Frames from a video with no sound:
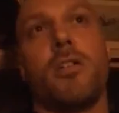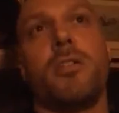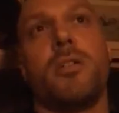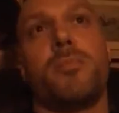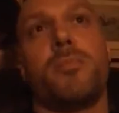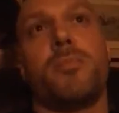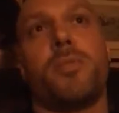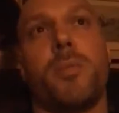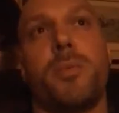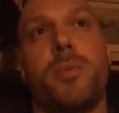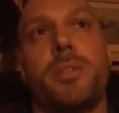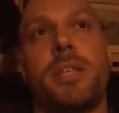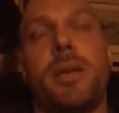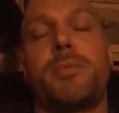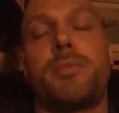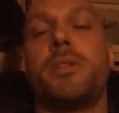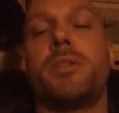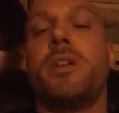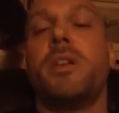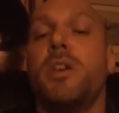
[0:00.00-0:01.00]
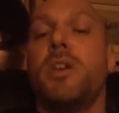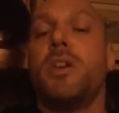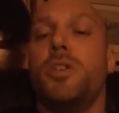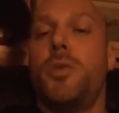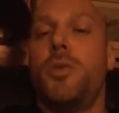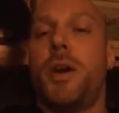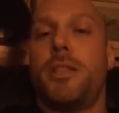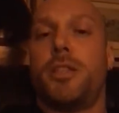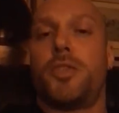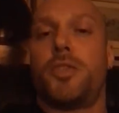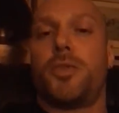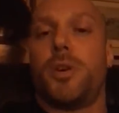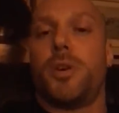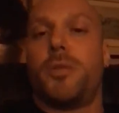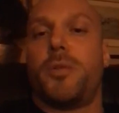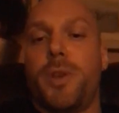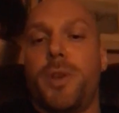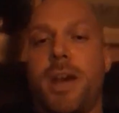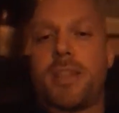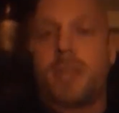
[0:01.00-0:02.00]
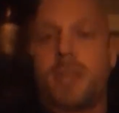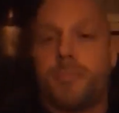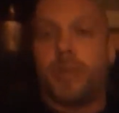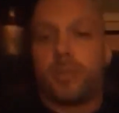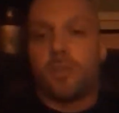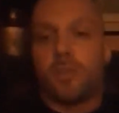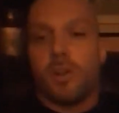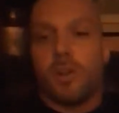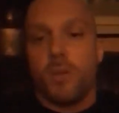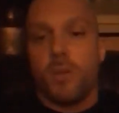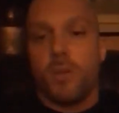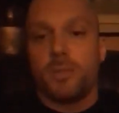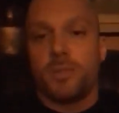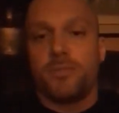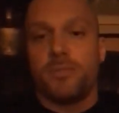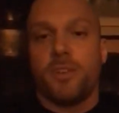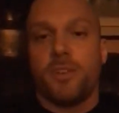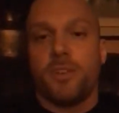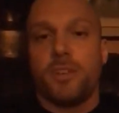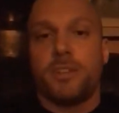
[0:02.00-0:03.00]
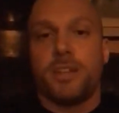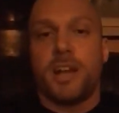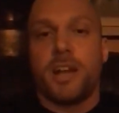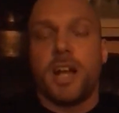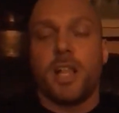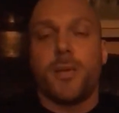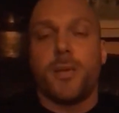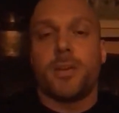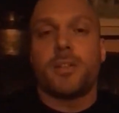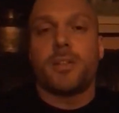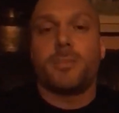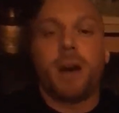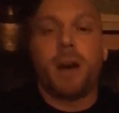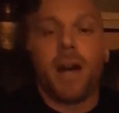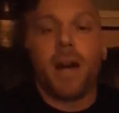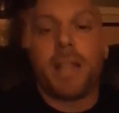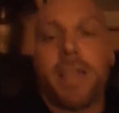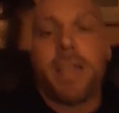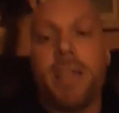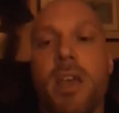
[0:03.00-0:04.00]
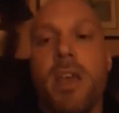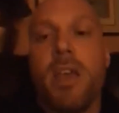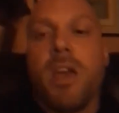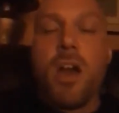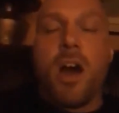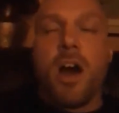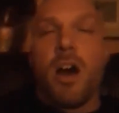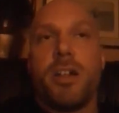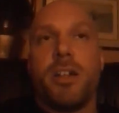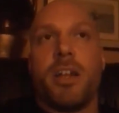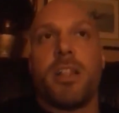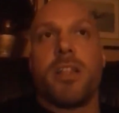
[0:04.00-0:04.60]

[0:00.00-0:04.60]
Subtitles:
the proprioception, you had the drill where you had them put their arms in front, follow out their body. Another